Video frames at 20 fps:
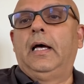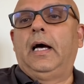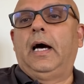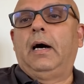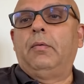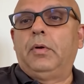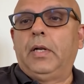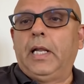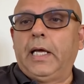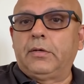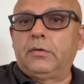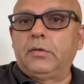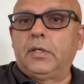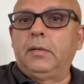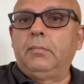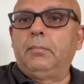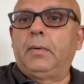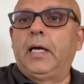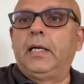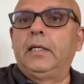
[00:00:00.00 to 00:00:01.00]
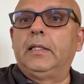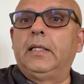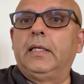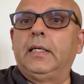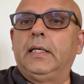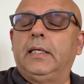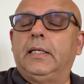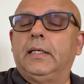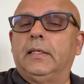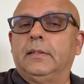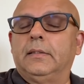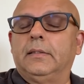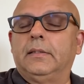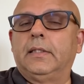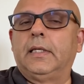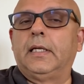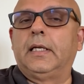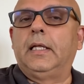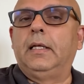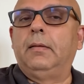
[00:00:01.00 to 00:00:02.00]
I would like to remind the reader
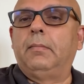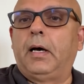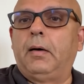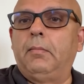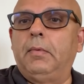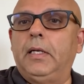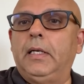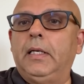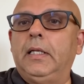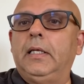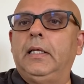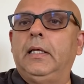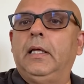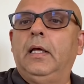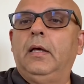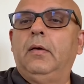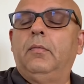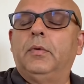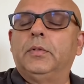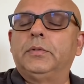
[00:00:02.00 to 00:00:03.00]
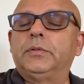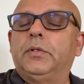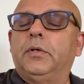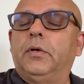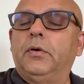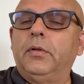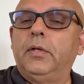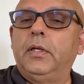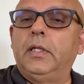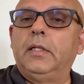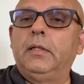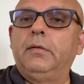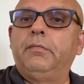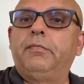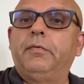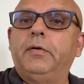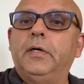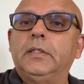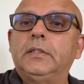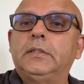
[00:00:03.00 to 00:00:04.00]
that Imam Ali was not only the
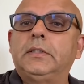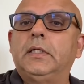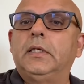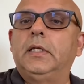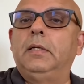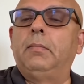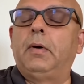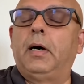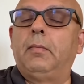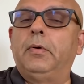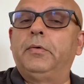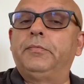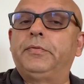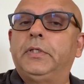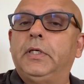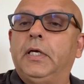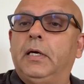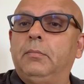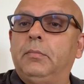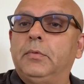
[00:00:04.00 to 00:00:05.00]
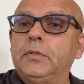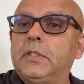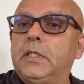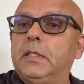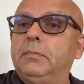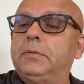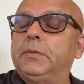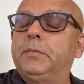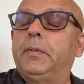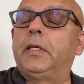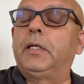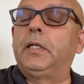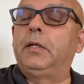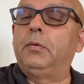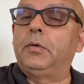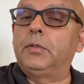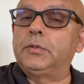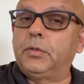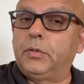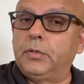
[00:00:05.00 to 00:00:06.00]
first Imam of Shia Muslims, but he
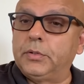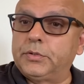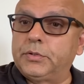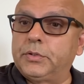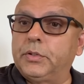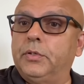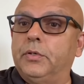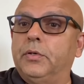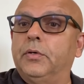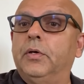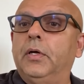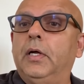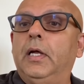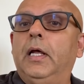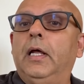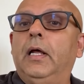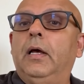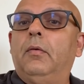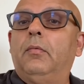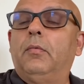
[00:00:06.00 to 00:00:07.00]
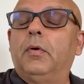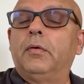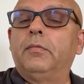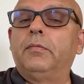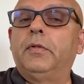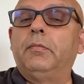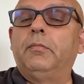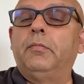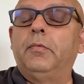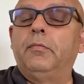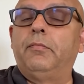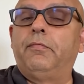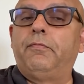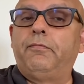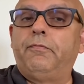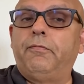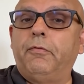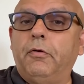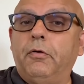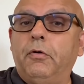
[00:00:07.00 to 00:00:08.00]
was also one of the
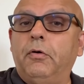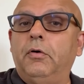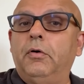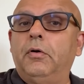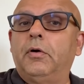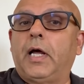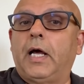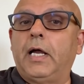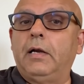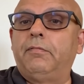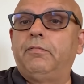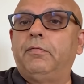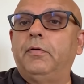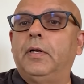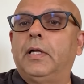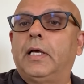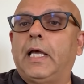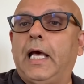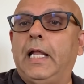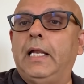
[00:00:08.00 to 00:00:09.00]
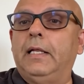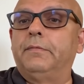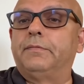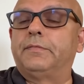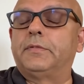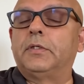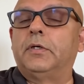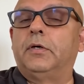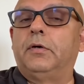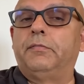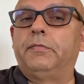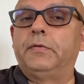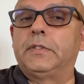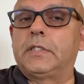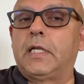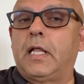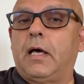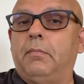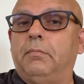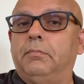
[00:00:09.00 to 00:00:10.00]
four rightful caliphs of
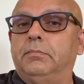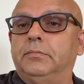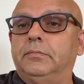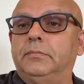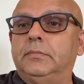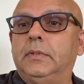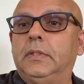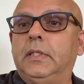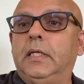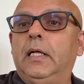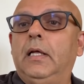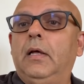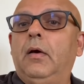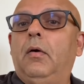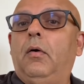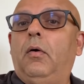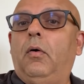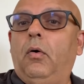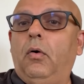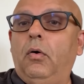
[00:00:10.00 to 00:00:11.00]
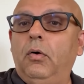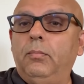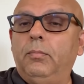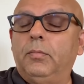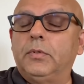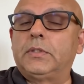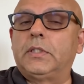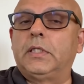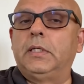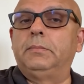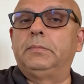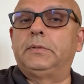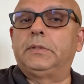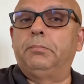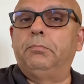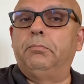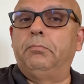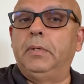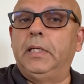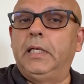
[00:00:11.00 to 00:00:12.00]
Islam. All Muslims
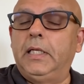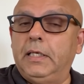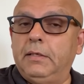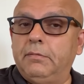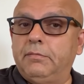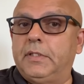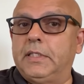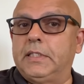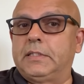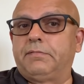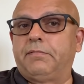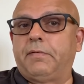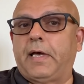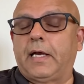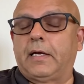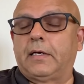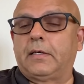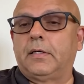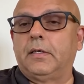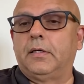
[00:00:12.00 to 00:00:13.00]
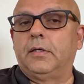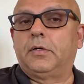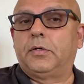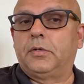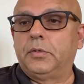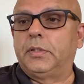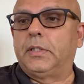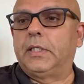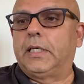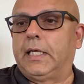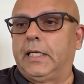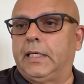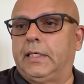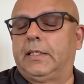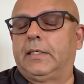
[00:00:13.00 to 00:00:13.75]
believe this fact to the day.